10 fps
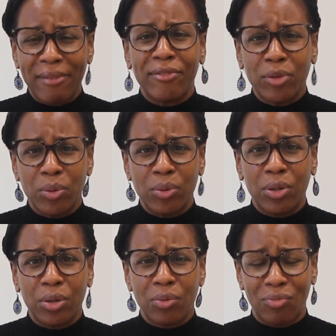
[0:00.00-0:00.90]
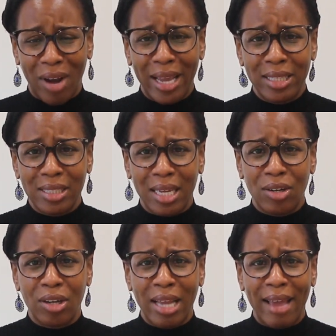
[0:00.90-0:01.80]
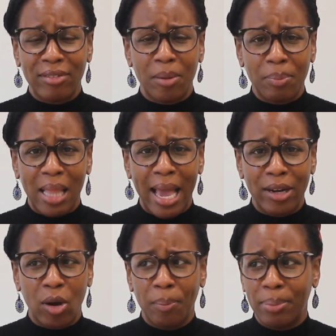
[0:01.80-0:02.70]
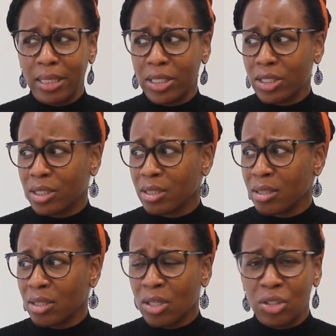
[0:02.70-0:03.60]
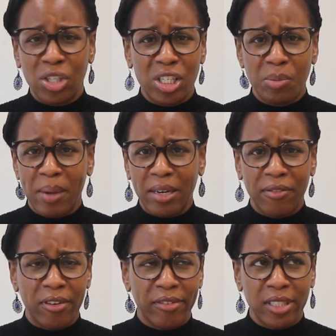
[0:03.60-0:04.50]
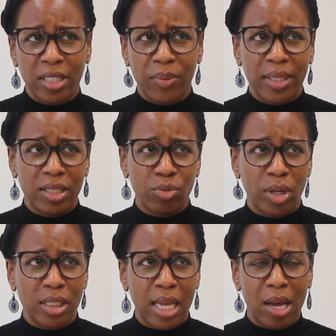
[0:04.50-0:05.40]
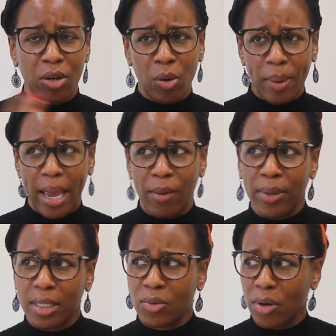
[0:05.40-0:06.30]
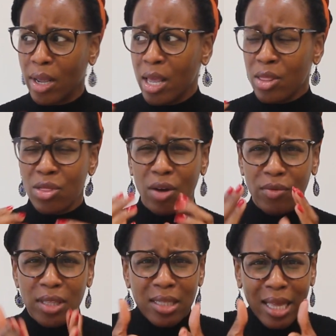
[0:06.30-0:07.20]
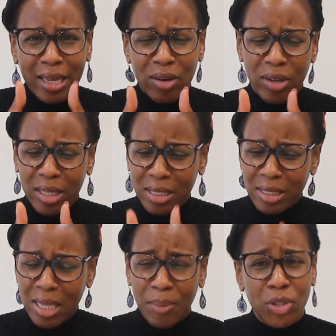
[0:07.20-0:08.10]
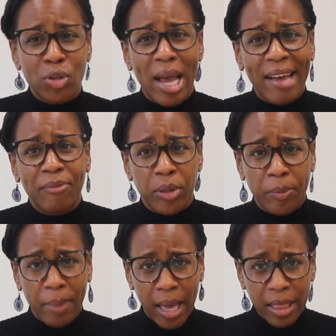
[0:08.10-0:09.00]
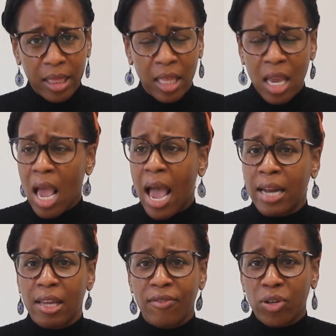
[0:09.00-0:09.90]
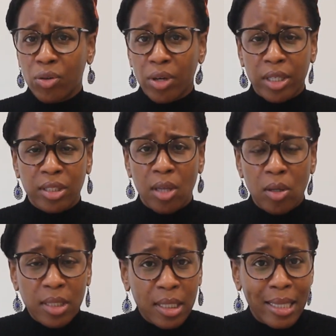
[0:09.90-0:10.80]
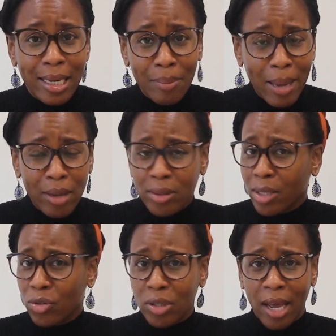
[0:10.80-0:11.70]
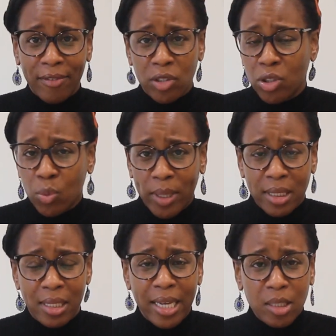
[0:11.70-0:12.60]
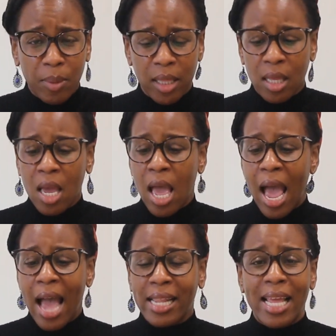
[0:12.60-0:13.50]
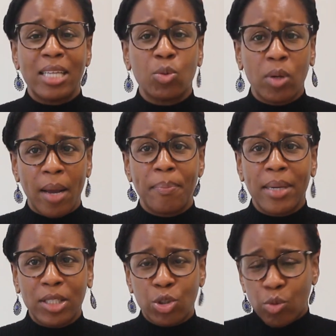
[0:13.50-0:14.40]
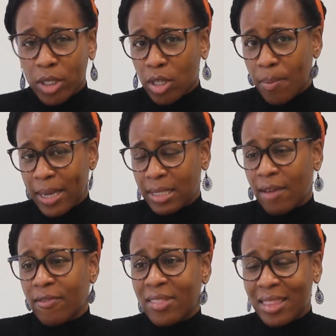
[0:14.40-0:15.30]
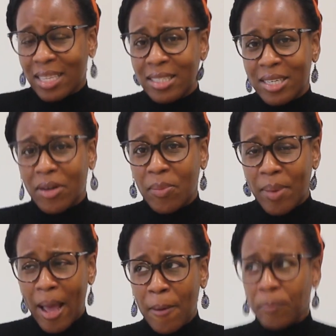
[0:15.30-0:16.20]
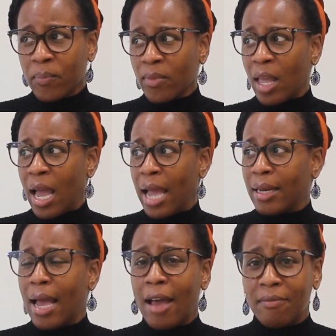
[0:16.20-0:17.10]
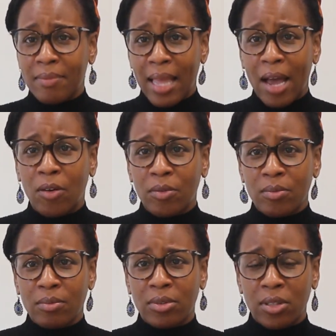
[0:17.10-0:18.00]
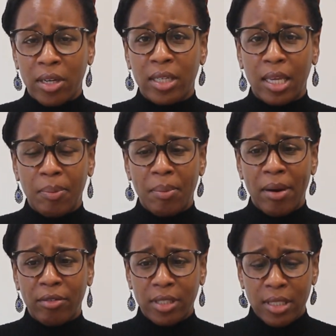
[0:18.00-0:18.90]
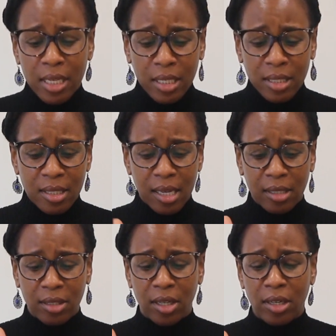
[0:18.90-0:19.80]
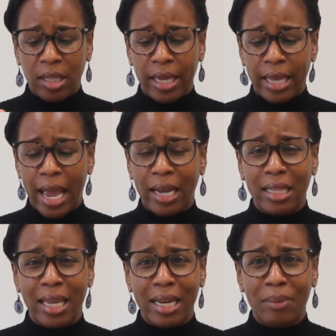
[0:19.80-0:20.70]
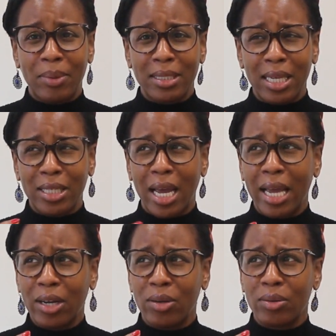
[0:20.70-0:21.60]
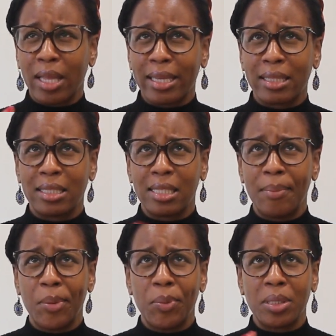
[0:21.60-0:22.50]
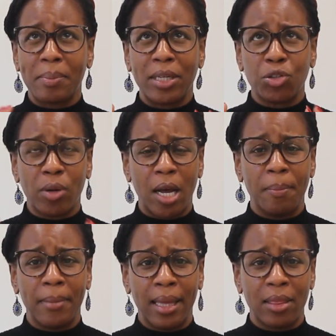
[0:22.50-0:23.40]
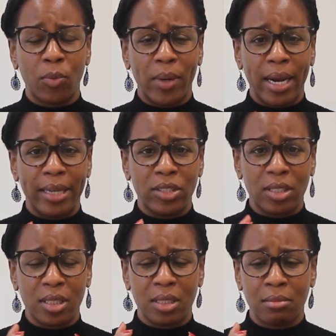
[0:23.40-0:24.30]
food, right? And not having a plan or budget. Just spending frivolously. When this runs out, go buy it. When this runs, not really like, okay, this is how much you have per month. And if you exhausted that amount, then you have to just wait till next month. And that's what I'm being strict on myself this year about. And I've now started keeping my receipts. I started like calculating because I kind of like, December was my trial month where I just